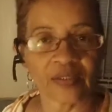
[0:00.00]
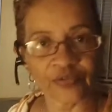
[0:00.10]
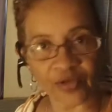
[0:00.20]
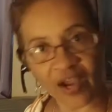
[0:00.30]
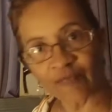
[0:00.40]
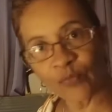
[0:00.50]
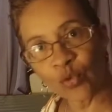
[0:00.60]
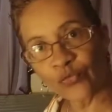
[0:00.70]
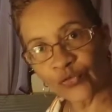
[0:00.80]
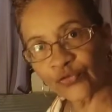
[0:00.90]
And to have
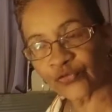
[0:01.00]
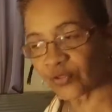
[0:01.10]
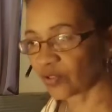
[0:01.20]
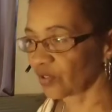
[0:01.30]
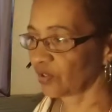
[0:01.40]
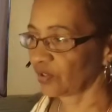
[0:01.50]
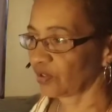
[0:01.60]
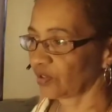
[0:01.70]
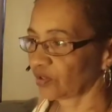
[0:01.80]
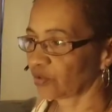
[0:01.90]
movers
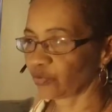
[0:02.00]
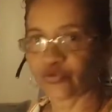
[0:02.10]
to